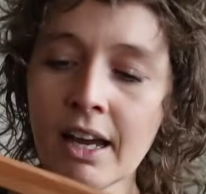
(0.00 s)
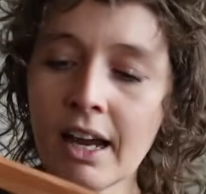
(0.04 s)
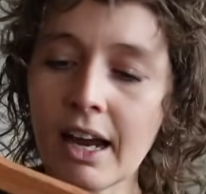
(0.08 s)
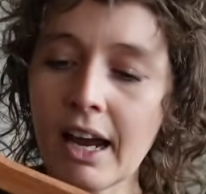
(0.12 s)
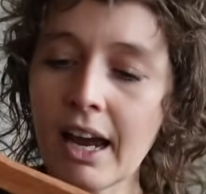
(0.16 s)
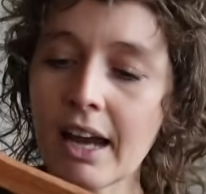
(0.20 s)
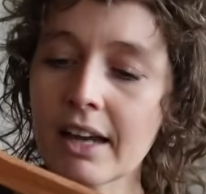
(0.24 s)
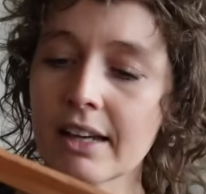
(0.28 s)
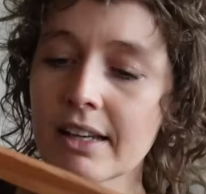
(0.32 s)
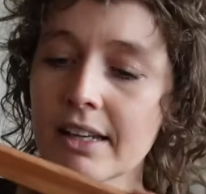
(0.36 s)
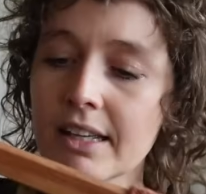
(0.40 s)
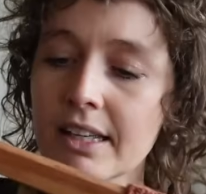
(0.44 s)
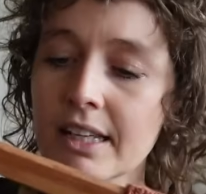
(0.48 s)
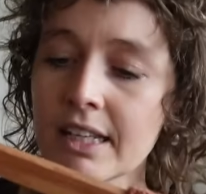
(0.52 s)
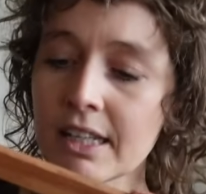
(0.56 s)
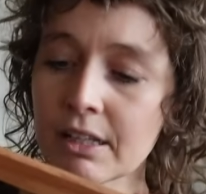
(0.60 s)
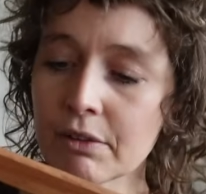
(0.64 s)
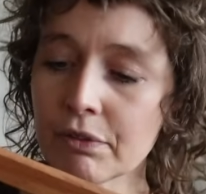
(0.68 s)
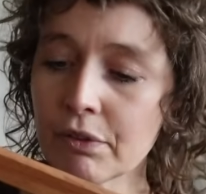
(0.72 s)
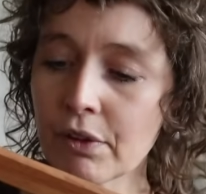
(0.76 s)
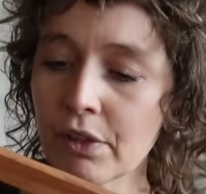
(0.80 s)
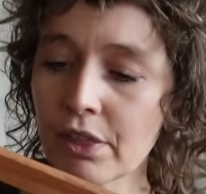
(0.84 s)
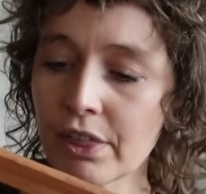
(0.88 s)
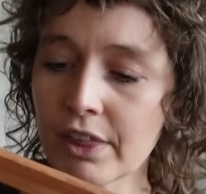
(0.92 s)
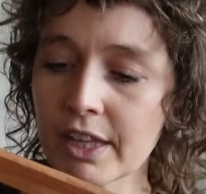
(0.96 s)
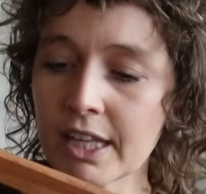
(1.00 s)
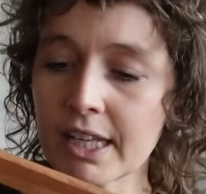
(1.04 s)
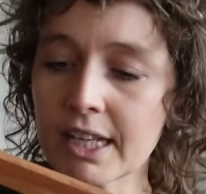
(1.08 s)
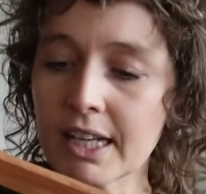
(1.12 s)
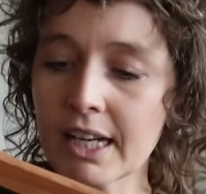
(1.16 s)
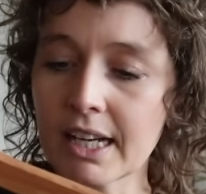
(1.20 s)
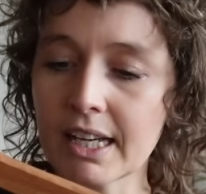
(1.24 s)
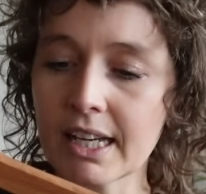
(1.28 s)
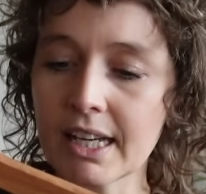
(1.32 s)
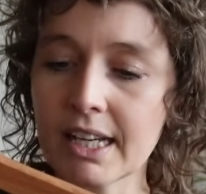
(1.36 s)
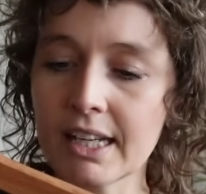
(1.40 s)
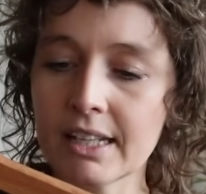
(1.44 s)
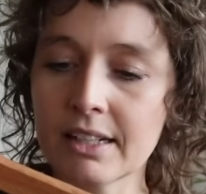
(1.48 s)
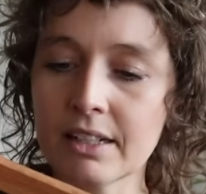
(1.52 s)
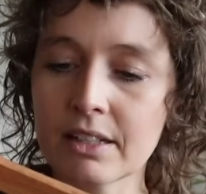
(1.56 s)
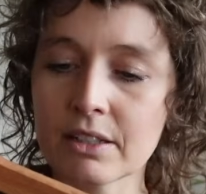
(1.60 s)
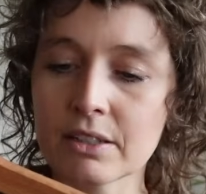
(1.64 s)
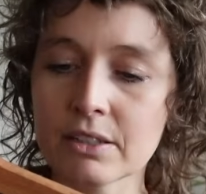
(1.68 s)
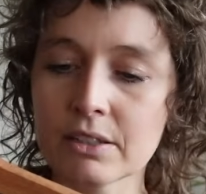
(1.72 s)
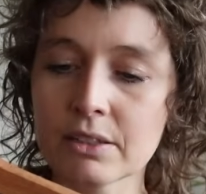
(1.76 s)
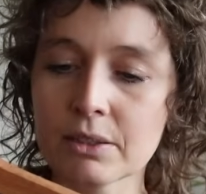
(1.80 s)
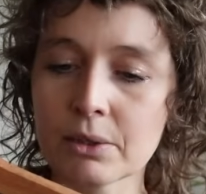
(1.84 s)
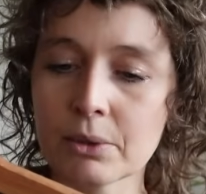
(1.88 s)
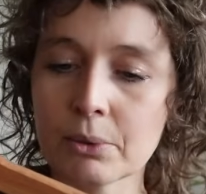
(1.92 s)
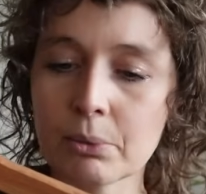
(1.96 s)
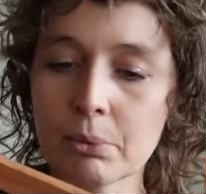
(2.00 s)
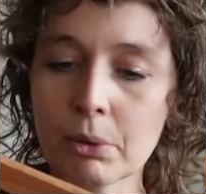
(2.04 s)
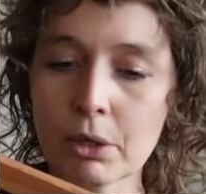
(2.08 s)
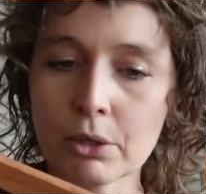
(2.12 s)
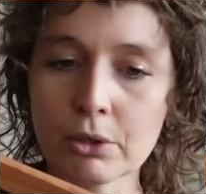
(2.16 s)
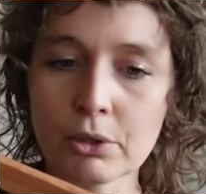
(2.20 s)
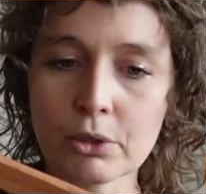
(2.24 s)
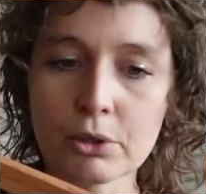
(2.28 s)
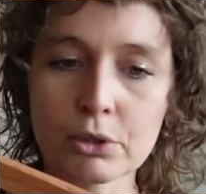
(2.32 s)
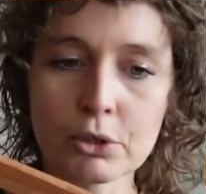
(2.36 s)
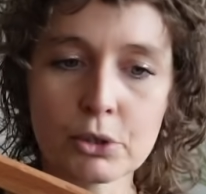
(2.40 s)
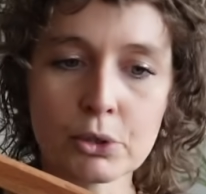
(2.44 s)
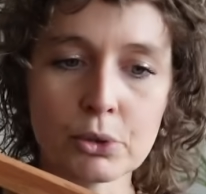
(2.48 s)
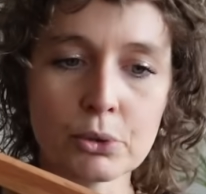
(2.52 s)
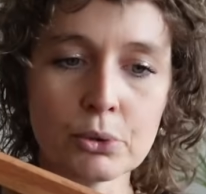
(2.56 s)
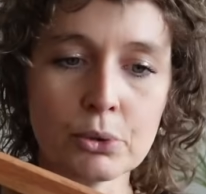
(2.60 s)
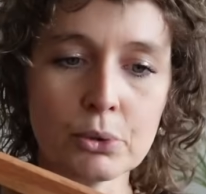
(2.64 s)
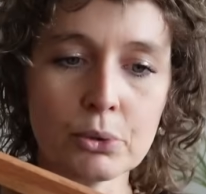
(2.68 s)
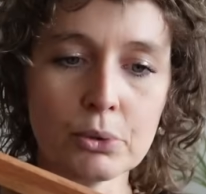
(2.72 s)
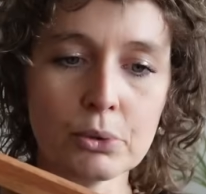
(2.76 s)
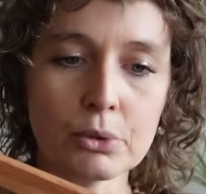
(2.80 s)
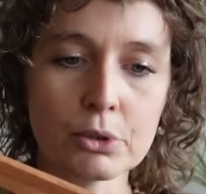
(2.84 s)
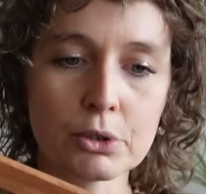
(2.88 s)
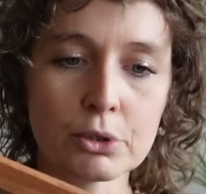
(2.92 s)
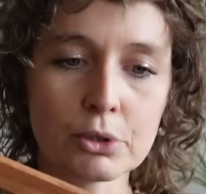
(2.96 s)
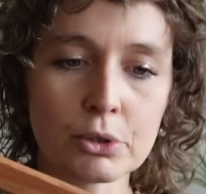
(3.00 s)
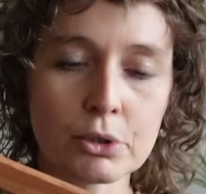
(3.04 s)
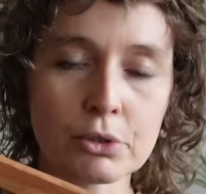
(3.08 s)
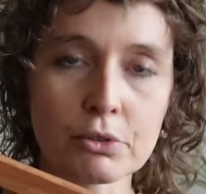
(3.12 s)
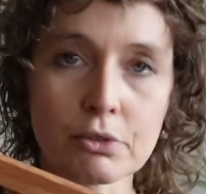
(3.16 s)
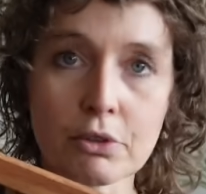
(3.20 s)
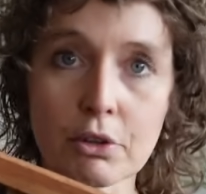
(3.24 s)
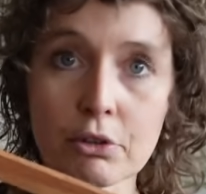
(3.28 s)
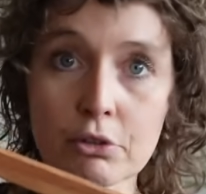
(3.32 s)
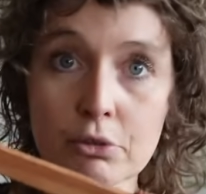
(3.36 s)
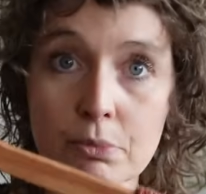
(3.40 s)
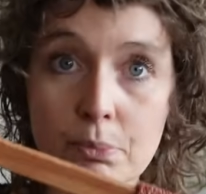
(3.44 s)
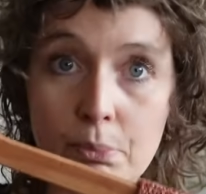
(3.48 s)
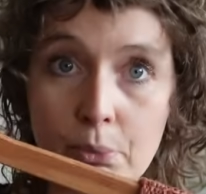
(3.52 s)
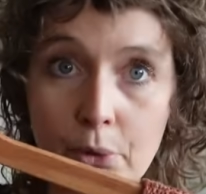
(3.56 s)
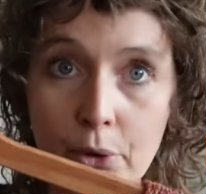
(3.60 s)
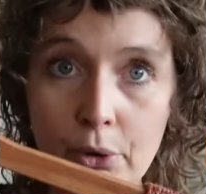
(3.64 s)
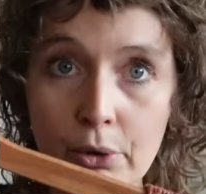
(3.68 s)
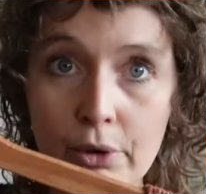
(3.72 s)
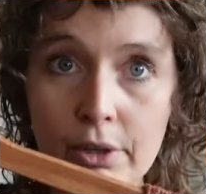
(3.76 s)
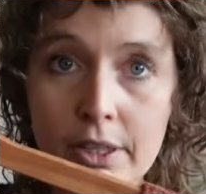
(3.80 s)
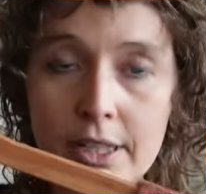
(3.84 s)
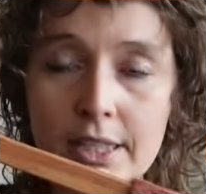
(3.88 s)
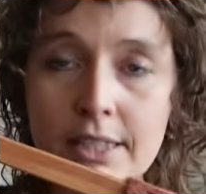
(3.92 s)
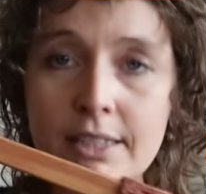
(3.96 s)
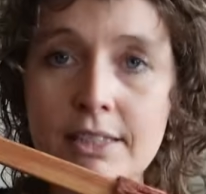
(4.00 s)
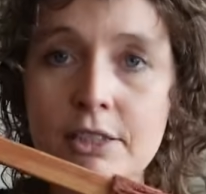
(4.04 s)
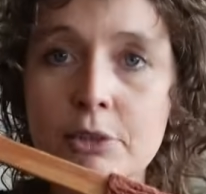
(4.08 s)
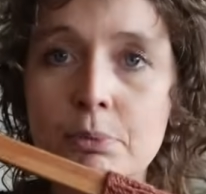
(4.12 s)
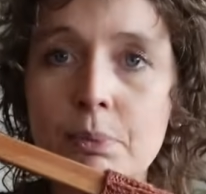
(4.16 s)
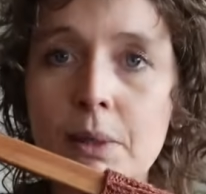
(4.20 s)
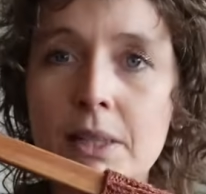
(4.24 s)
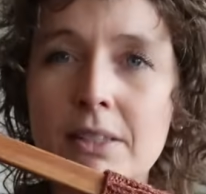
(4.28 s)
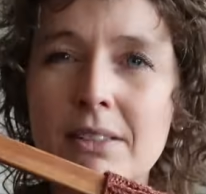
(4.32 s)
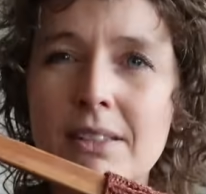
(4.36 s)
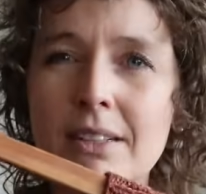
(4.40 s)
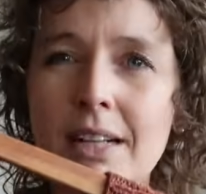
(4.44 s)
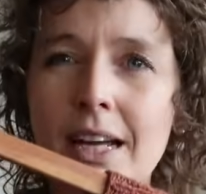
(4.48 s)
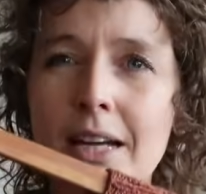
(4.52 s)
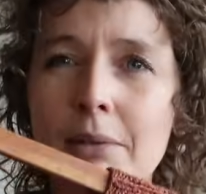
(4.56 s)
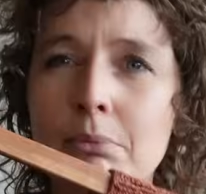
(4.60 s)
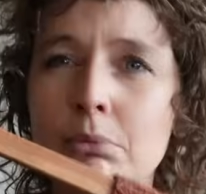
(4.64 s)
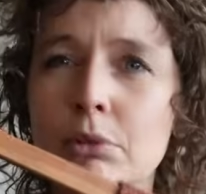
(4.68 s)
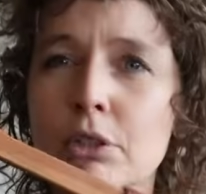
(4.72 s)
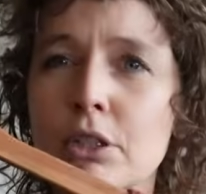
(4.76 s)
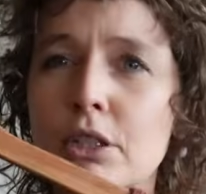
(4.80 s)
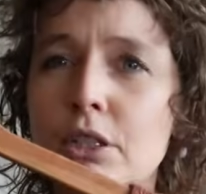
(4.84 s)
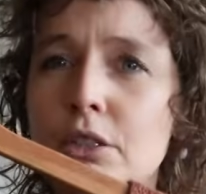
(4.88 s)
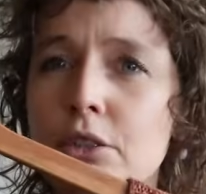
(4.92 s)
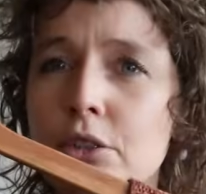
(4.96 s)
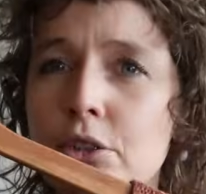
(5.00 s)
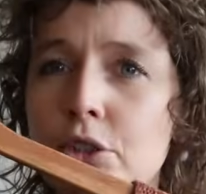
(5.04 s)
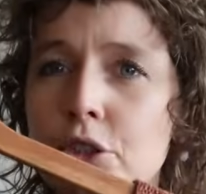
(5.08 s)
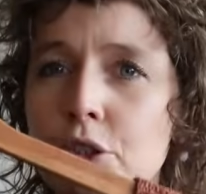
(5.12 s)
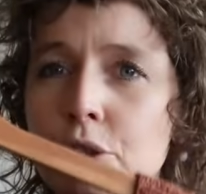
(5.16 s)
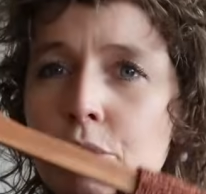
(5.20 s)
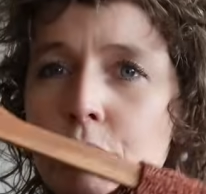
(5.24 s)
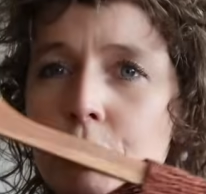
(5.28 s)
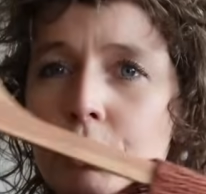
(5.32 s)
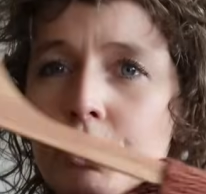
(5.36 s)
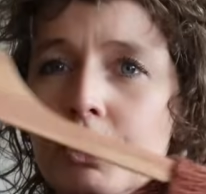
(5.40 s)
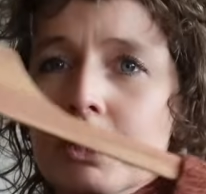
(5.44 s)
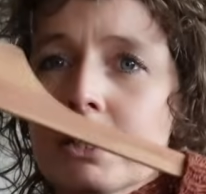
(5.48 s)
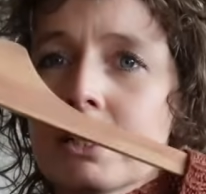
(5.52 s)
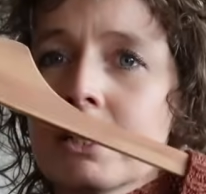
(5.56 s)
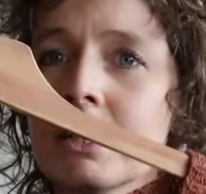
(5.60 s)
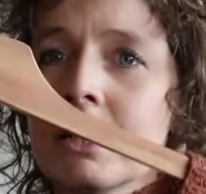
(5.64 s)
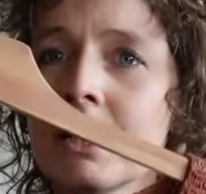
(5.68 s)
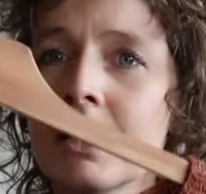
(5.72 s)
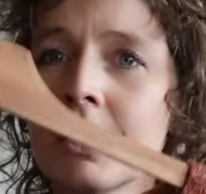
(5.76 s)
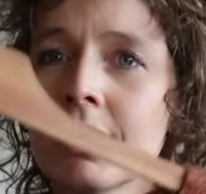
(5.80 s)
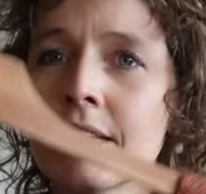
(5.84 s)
I even think I added 1 or 2 short rows more in this pattern, I'm not sure,